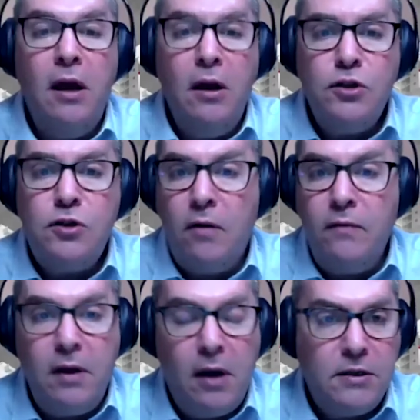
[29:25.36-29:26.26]

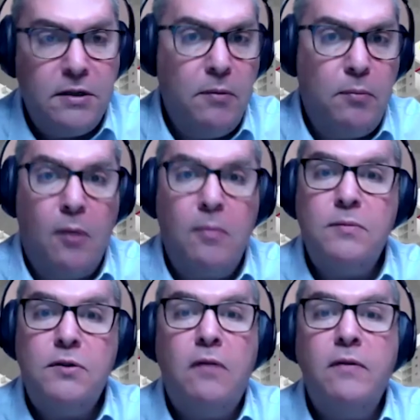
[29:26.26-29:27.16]
solving customer problems,
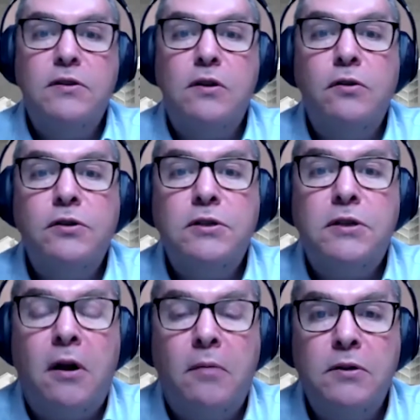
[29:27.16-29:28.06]
solving solutions in
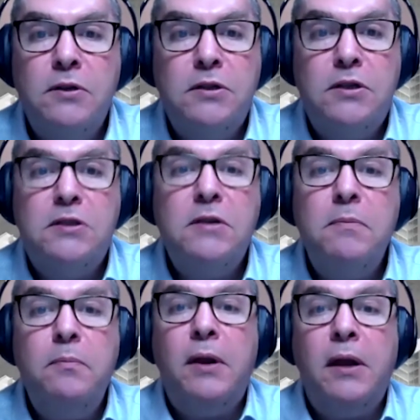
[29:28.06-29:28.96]
our business
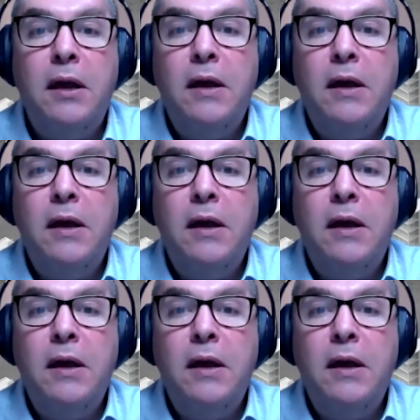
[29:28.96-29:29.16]
simply